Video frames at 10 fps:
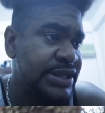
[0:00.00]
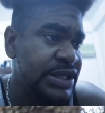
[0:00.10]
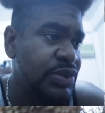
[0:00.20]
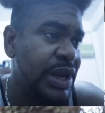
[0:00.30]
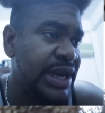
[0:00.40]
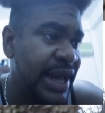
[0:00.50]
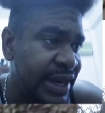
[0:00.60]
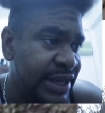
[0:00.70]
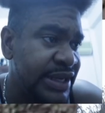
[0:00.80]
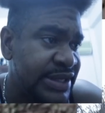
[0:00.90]
This is where it
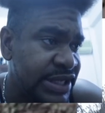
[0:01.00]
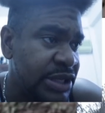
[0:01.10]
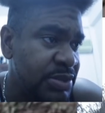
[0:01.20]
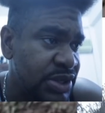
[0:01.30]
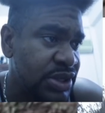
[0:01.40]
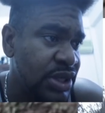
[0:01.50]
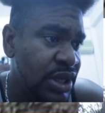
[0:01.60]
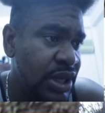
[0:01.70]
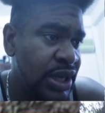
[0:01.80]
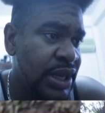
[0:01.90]
landed, it seems.
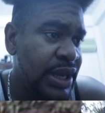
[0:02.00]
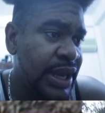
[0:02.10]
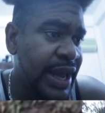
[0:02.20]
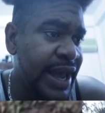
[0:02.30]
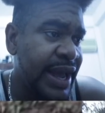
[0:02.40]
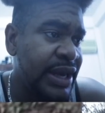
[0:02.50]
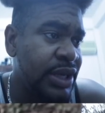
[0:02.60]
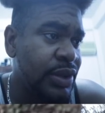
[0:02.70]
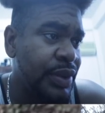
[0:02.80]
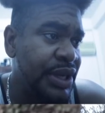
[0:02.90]

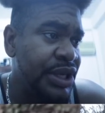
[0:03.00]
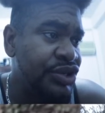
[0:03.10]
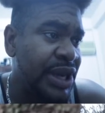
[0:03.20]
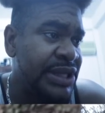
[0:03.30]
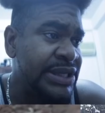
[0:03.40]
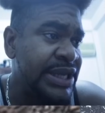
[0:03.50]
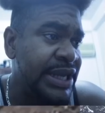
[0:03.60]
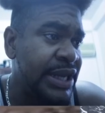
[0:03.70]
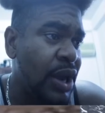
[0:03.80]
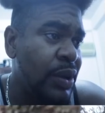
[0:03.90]
And when they tried to
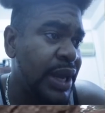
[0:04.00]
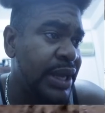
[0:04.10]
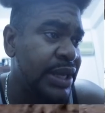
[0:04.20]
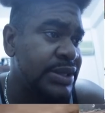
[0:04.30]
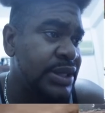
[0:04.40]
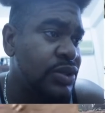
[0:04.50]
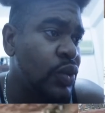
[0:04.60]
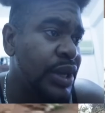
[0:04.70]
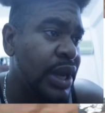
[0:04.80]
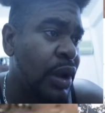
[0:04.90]
take it out, I guess they
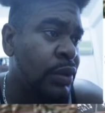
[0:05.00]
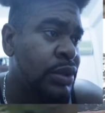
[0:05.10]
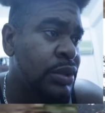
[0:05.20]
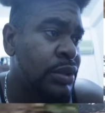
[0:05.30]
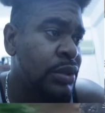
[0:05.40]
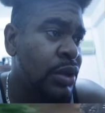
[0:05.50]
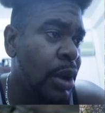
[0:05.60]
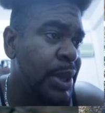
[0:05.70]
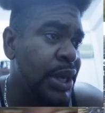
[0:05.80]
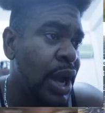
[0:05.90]
took it out
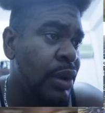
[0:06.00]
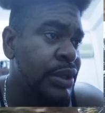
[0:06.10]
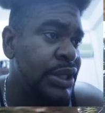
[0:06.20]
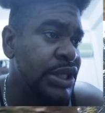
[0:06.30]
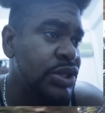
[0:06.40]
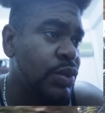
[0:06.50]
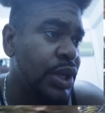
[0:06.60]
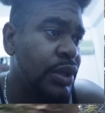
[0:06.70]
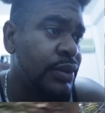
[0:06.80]
coming down this way.